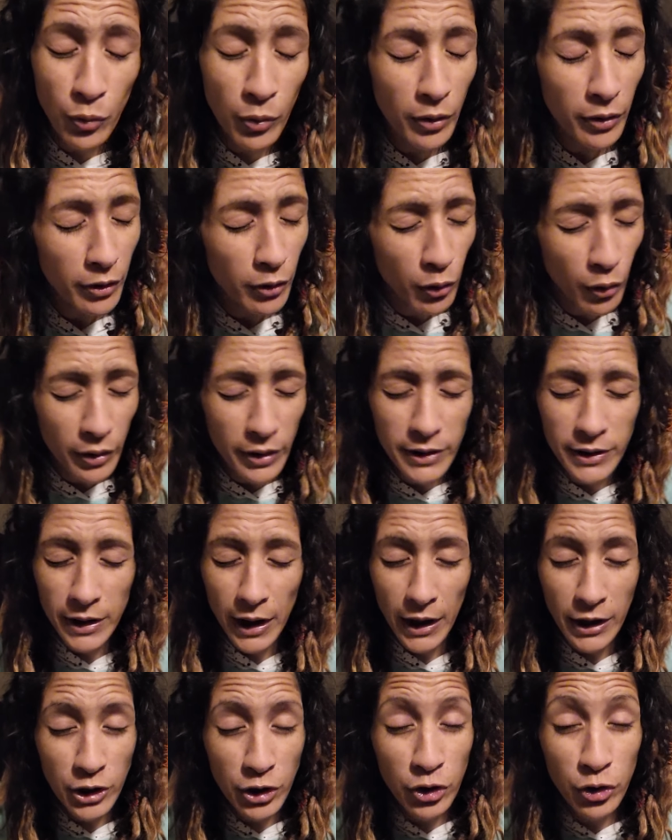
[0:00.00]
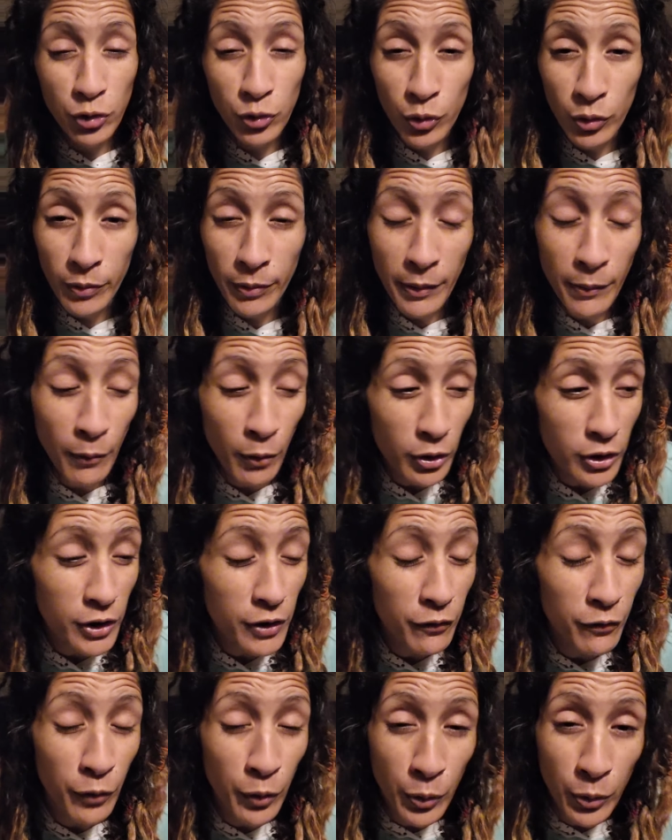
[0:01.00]
Well, the Lord is asking you to be
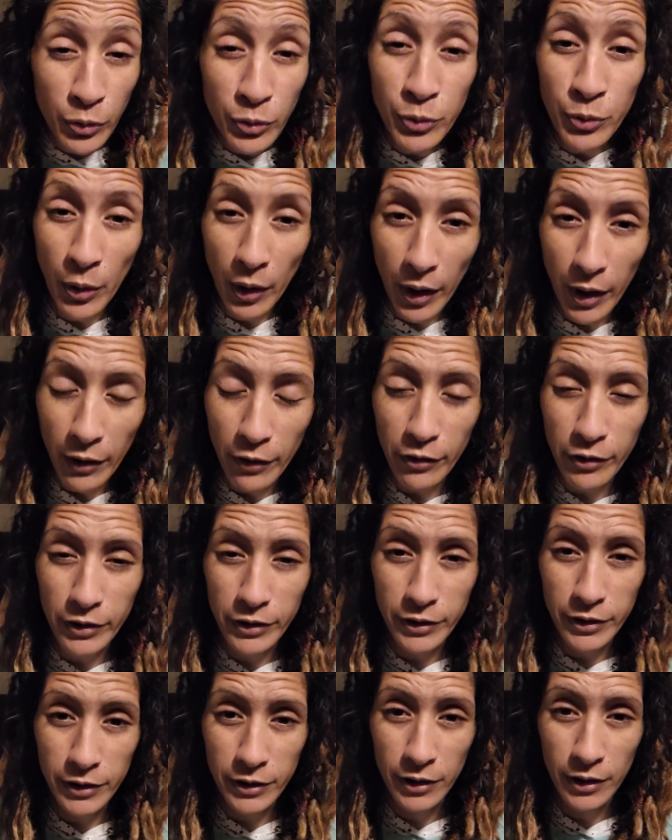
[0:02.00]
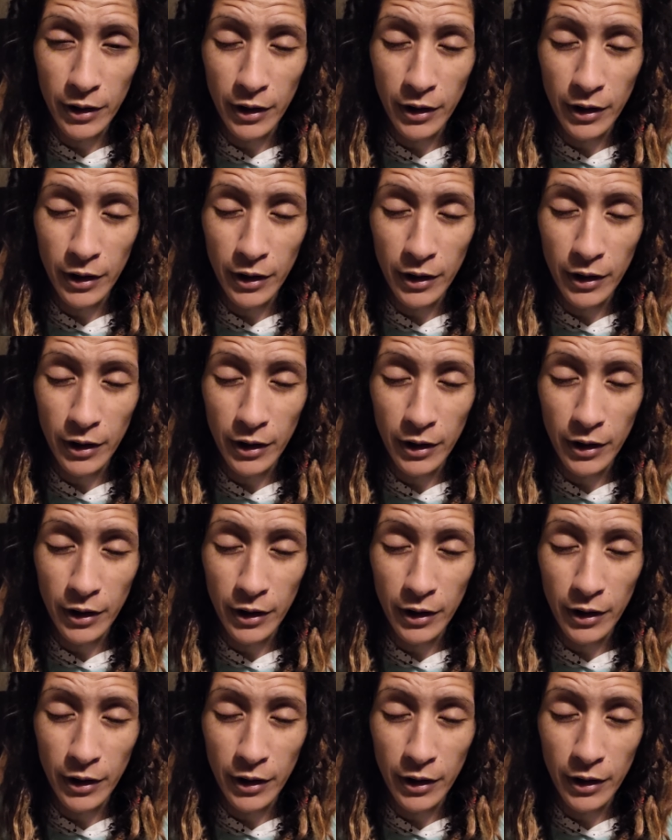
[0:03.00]
merciful to others.